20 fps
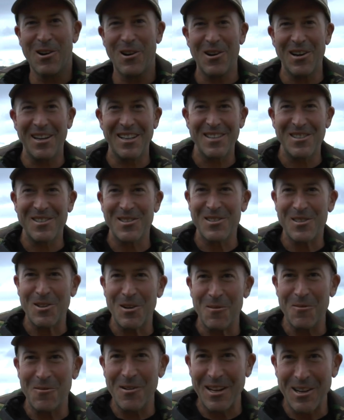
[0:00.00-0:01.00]
Right,
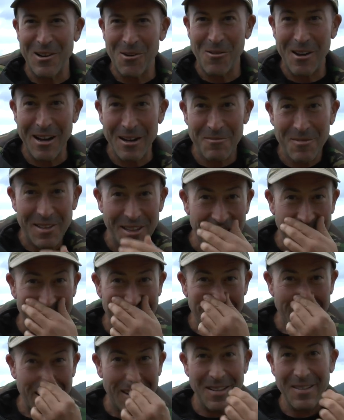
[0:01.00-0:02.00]
time for a little
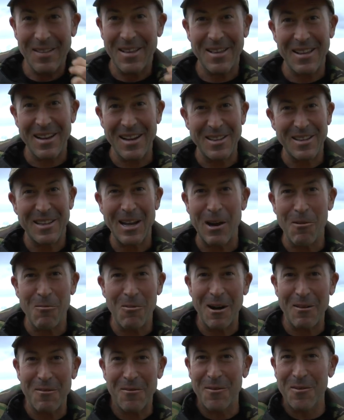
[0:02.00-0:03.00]
update. Ain't done
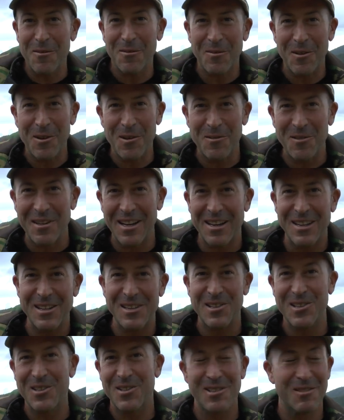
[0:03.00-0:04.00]
one for a few
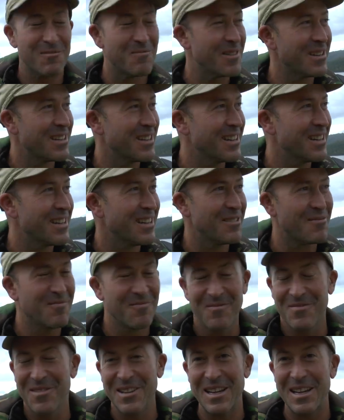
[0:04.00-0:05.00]
days because it's been,
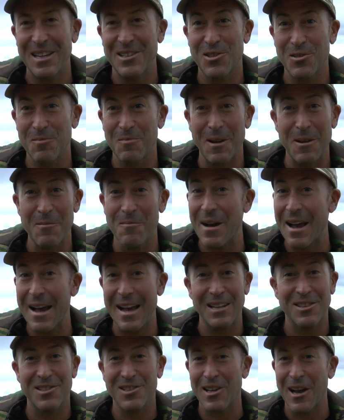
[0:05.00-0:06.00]
it's just been
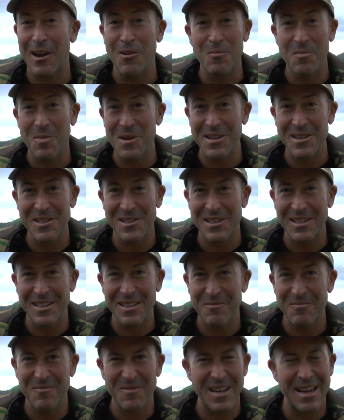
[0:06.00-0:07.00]
mad, so
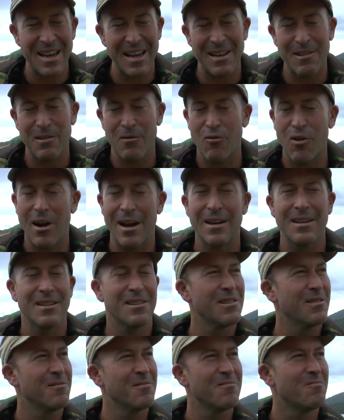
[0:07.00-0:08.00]
busy. Yeah, the rain
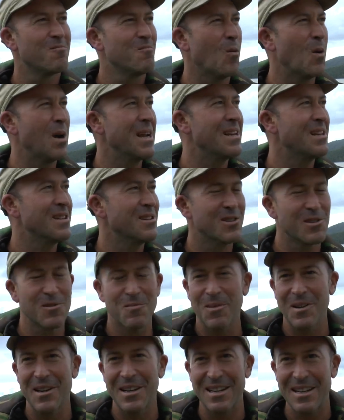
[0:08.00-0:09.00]
and wind has
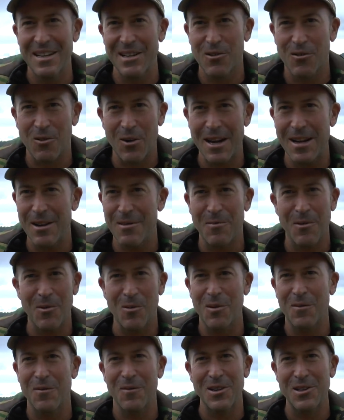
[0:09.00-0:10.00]
been
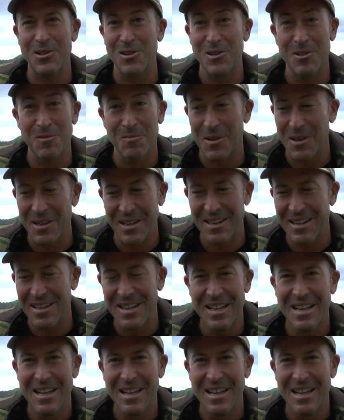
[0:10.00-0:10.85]
incredible. The fish has been,